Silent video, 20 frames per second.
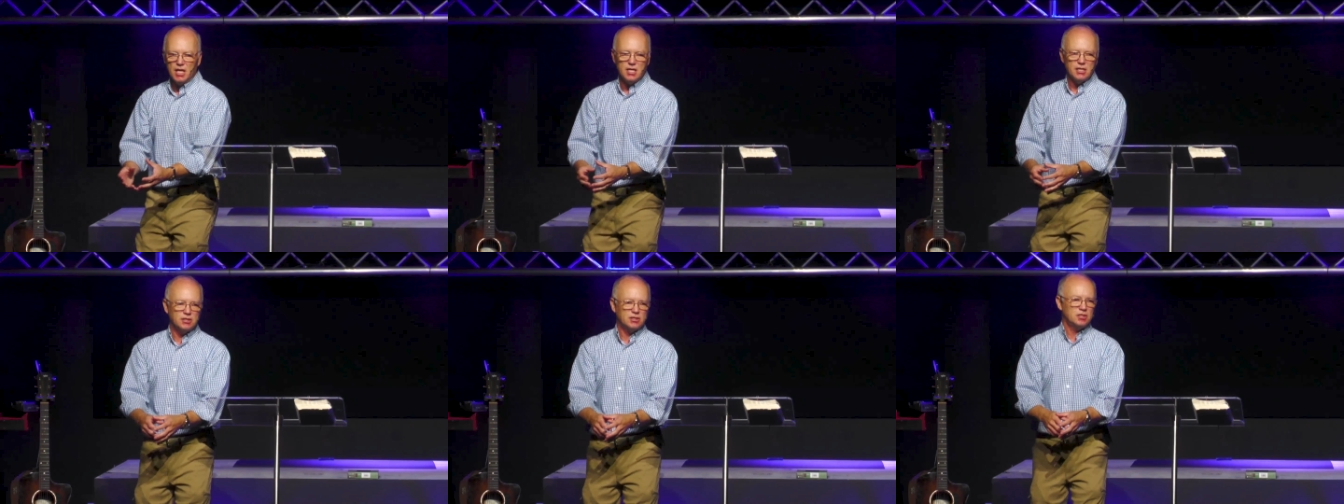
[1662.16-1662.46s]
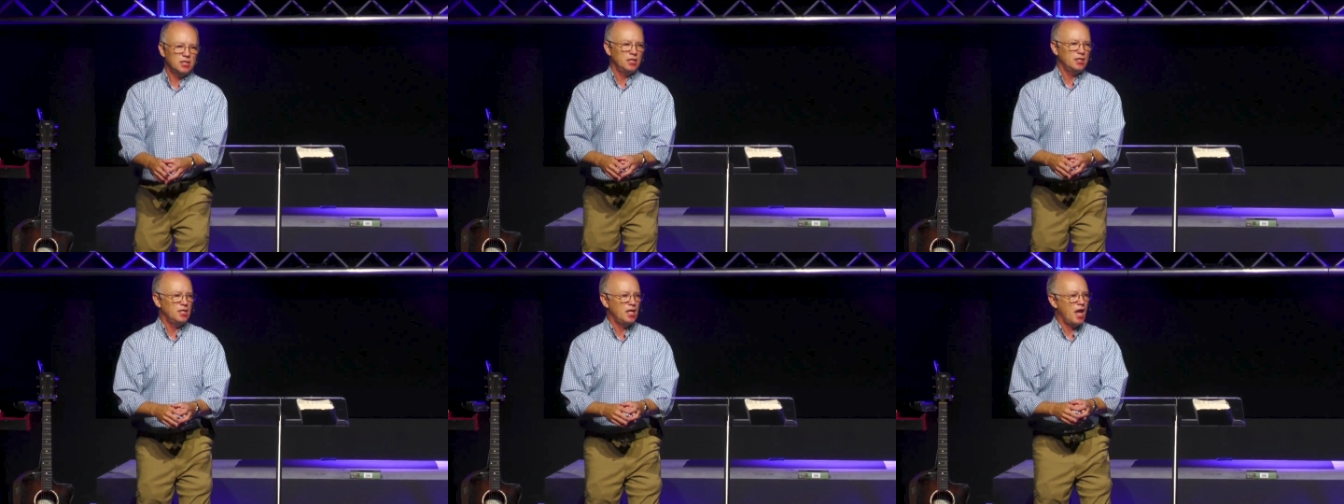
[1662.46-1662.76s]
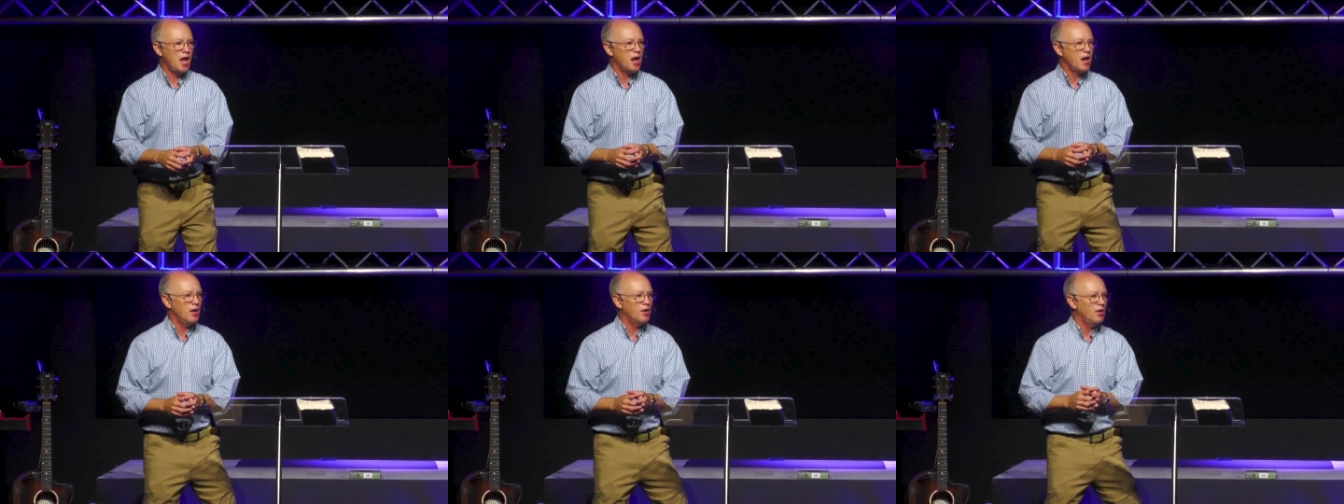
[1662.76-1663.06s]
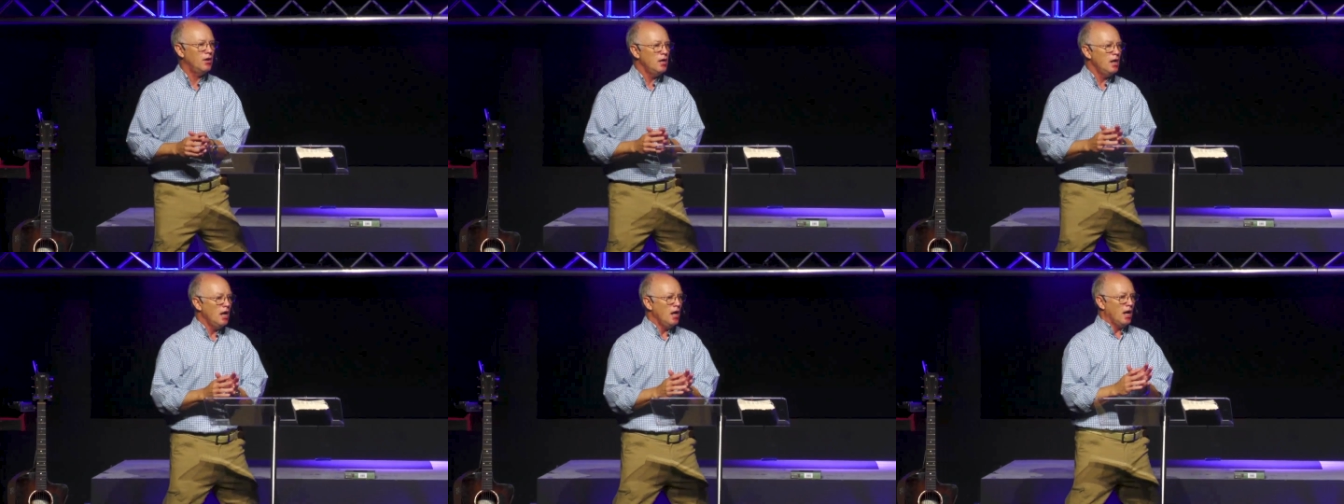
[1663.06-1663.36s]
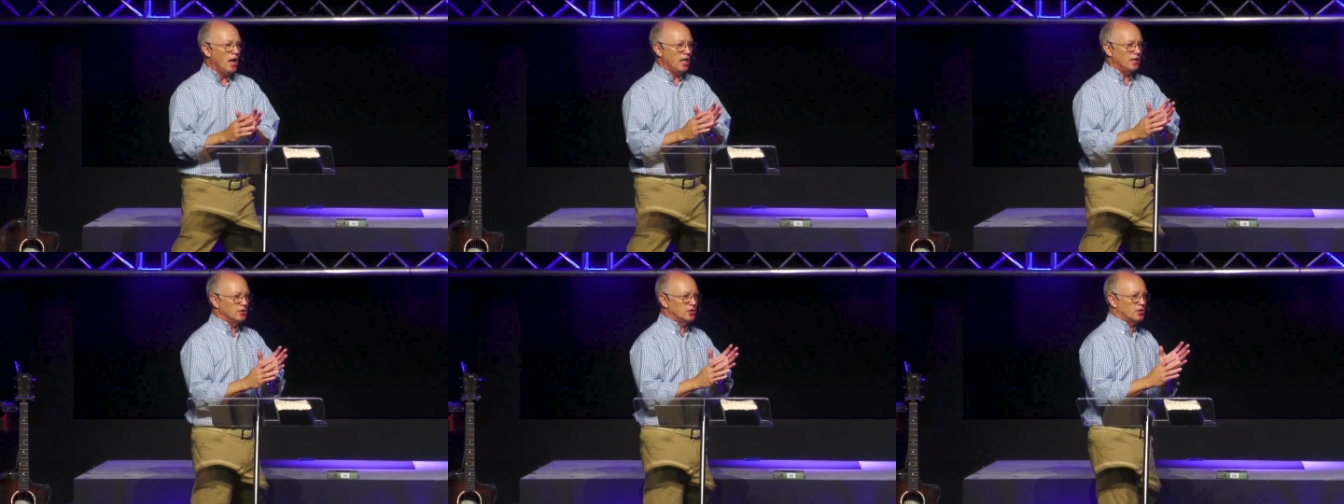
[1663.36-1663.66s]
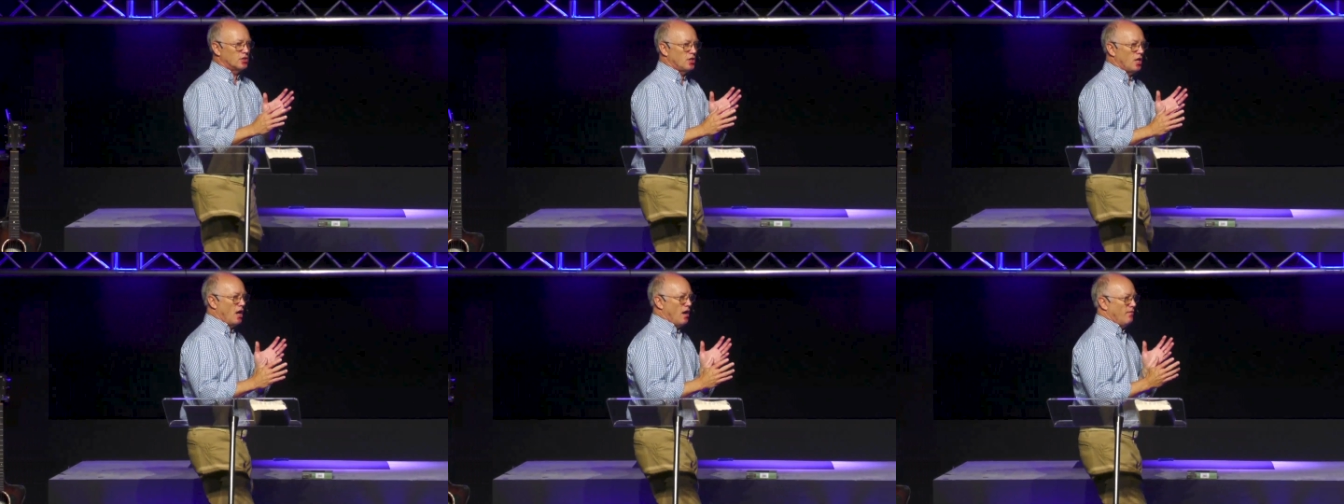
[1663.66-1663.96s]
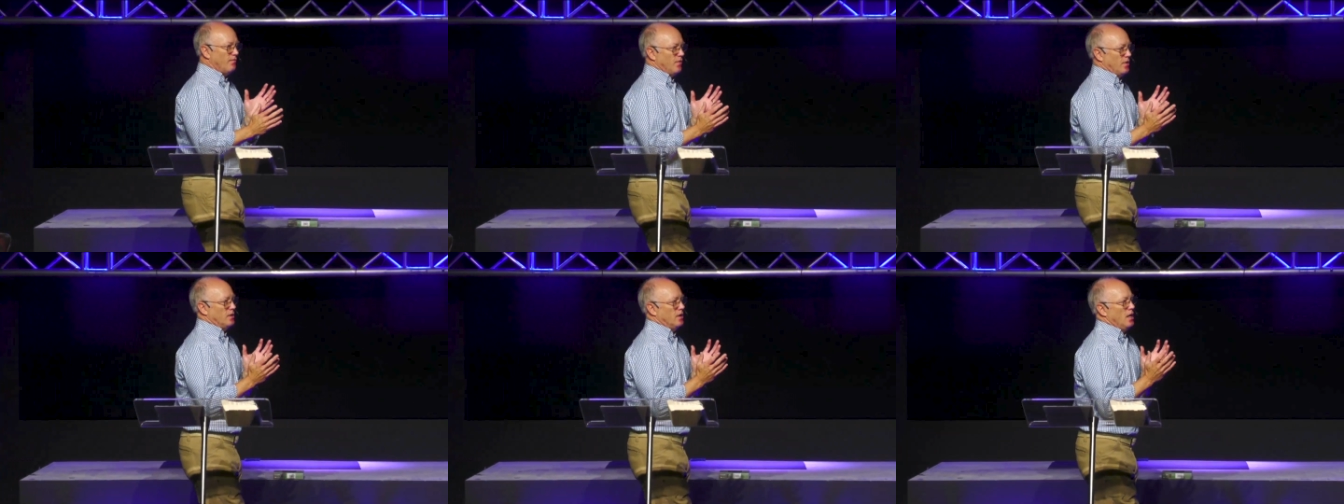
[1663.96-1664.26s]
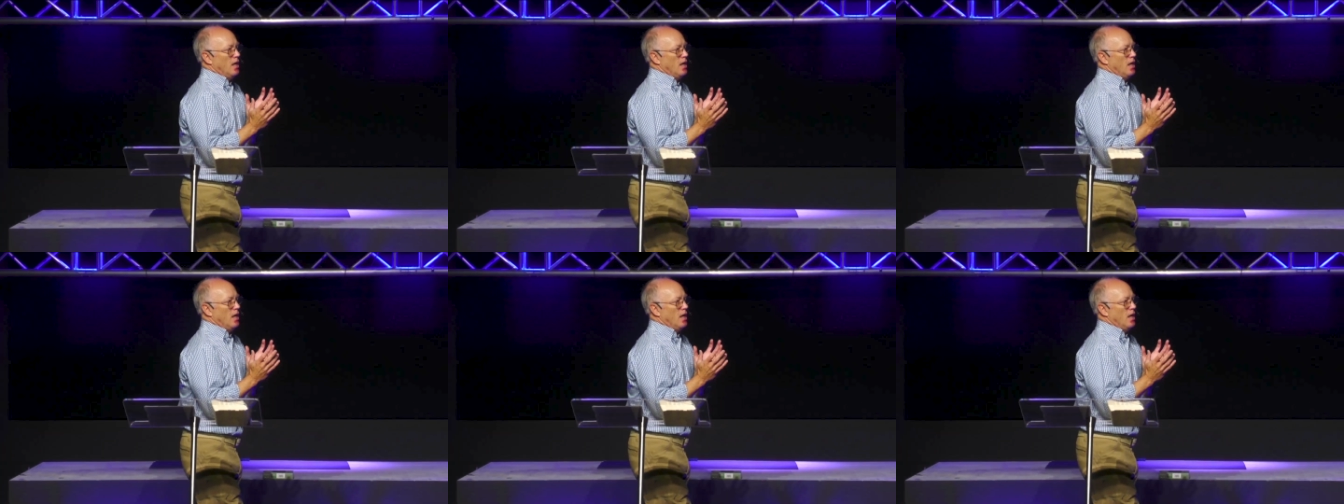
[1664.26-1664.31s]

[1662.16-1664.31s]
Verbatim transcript: in there and stuff and